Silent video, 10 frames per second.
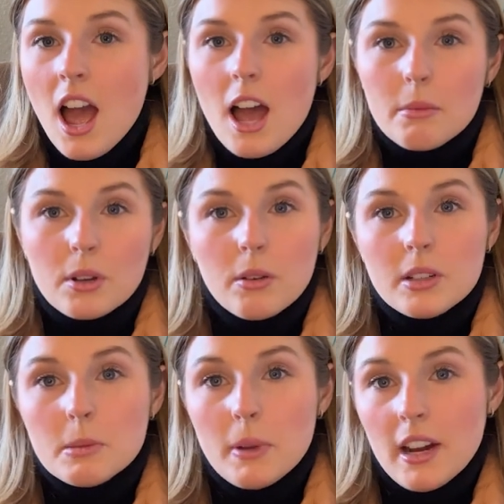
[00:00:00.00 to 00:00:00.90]
I'm
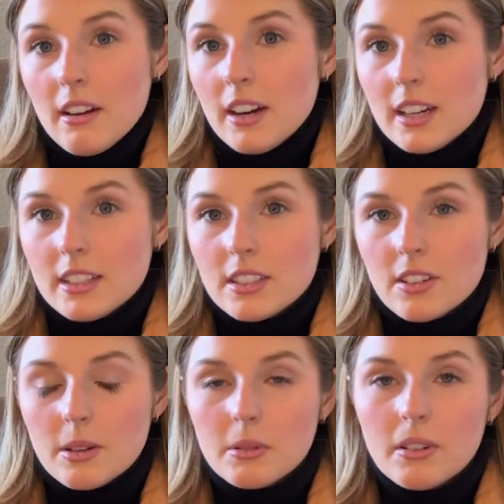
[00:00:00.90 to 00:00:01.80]
going to Paris, or
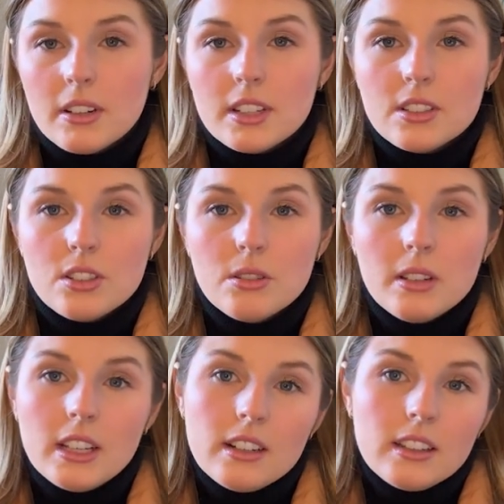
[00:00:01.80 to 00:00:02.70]
I'm going to
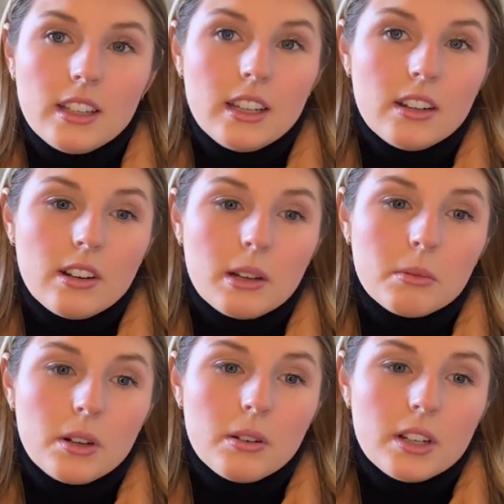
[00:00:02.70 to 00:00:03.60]
Italy, or I'm
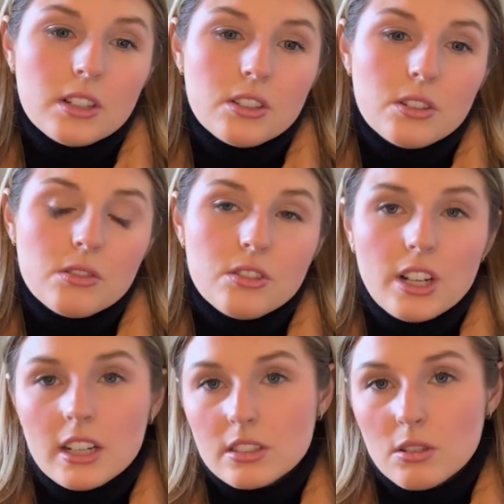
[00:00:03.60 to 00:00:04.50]
going to
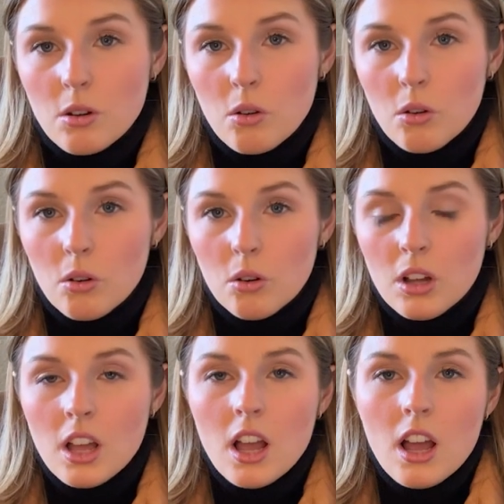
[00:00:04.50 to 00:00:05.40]
Jackson Hole.
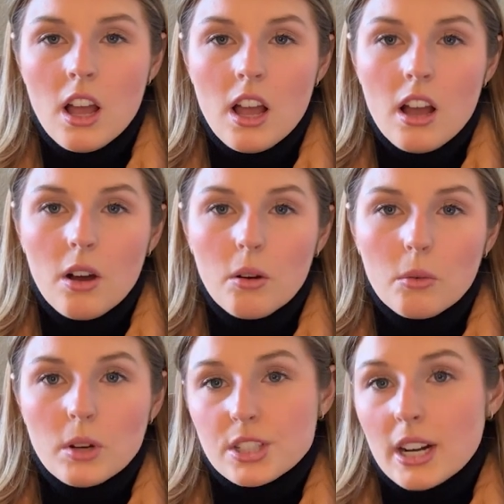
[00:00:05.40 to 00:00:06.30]

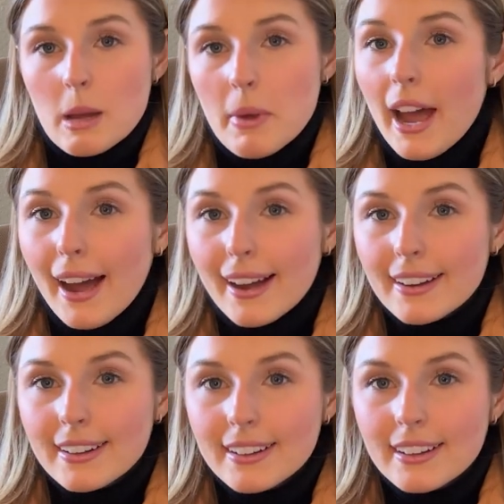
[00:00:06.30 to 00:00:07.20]
What should I
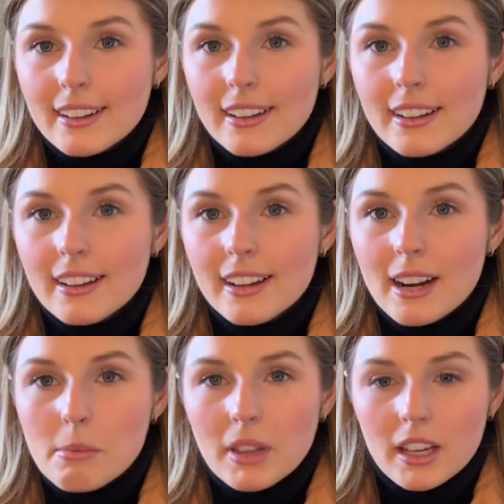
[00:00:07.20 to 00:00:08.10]
pack? And
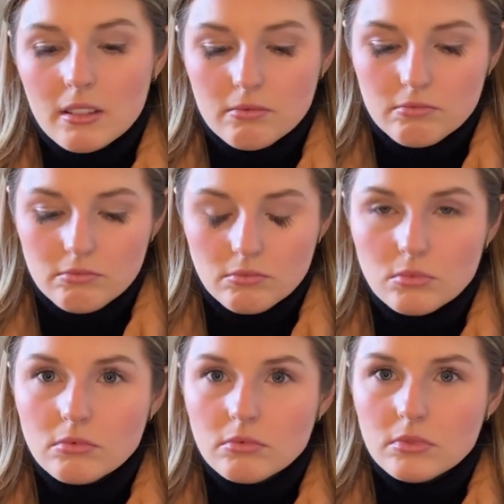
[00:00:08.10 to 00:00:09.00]
I'm like,
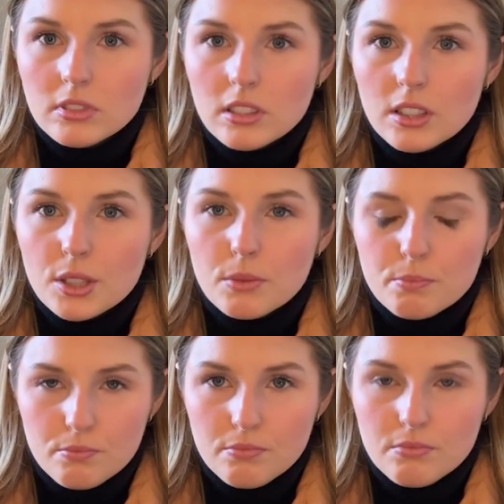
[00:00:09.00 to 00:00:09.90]
you,
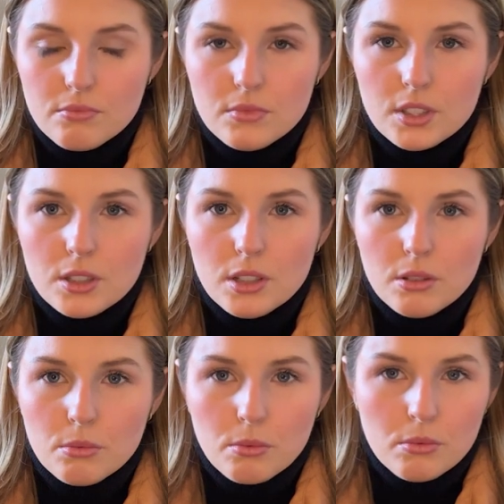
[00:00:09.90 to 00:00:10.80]

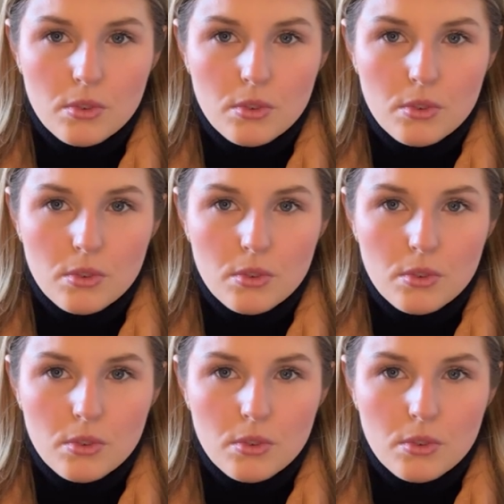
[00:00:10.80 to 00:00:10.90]
you